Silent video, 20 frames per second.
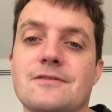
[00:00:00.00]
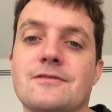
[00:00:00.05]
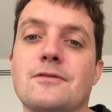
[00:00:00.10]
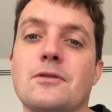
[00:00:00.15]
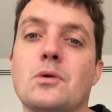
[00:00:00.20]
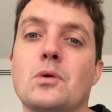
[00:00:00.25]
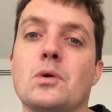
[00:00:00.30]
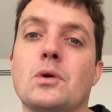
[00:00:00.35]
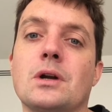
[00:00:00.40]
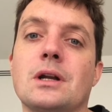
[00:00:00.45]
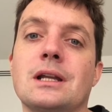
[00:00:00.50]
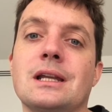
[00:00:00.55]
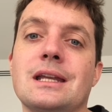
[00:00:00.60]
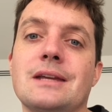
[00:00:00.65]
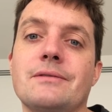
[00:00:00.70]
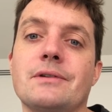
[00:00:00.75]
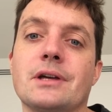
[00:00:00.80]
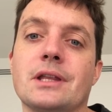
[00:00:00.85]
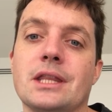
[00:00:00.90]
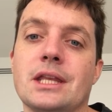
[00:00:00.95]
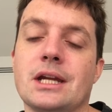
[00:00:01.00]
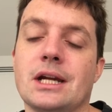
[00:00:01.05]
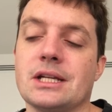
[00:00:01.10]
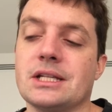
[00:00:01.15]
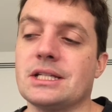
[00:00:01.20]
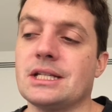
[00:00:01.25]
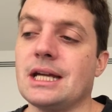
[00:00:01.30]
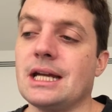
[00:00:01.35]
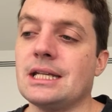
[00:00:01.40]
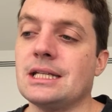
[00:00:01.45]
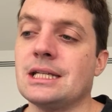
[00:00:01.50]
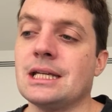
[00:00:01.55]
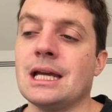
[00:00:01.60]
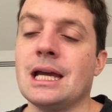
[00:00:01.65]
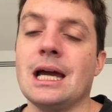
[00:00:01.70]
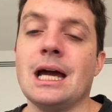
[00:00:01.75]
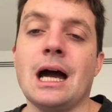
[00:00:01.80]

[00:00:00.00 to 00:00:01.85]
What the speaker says: for leaving the United States.